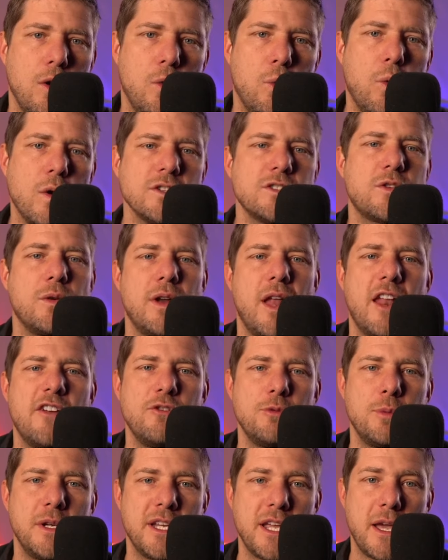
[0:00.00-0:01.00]
What's going on,
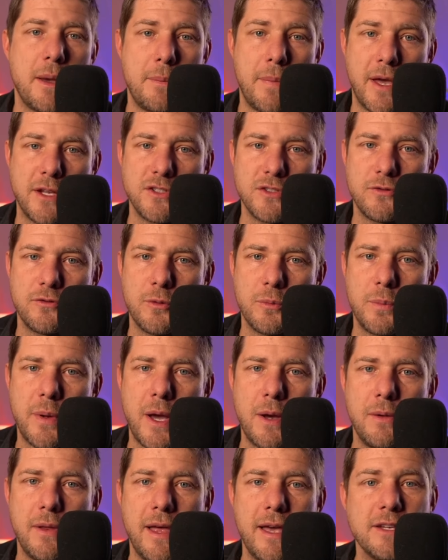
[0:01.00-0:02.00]
everybody? I'm Patrick from
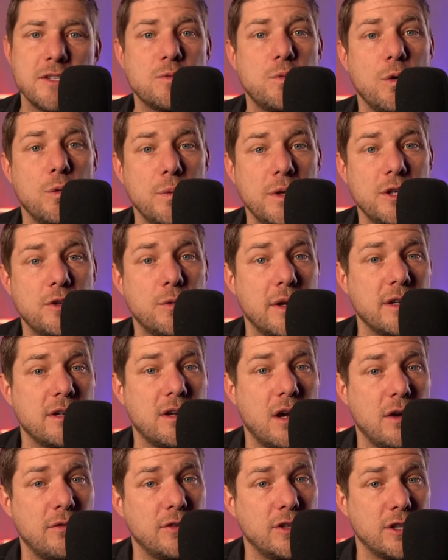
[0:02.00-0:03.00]
POWLAX, where we create
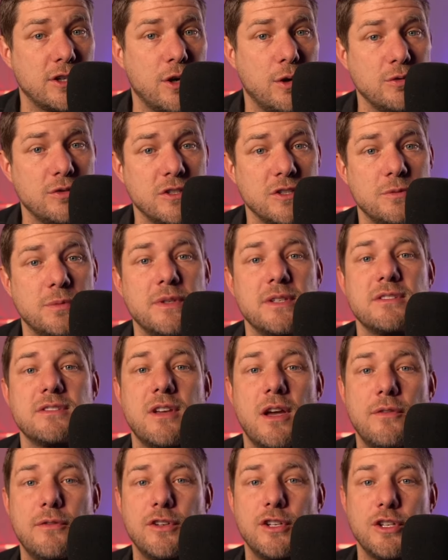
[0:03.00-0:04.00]
confident coaches because
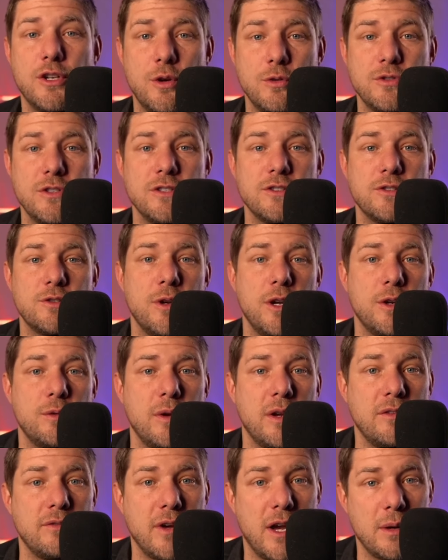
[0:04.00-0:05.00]
confident coaches create
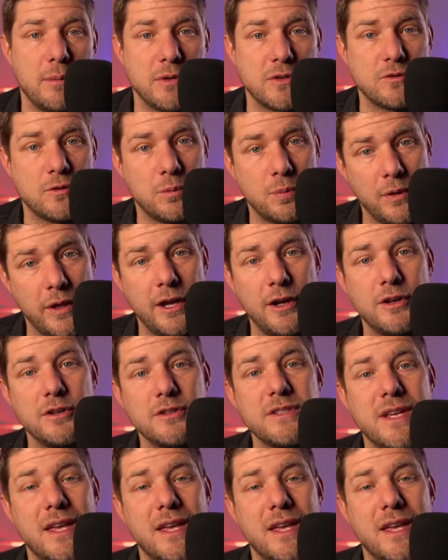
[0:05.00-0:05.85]
great environments for players.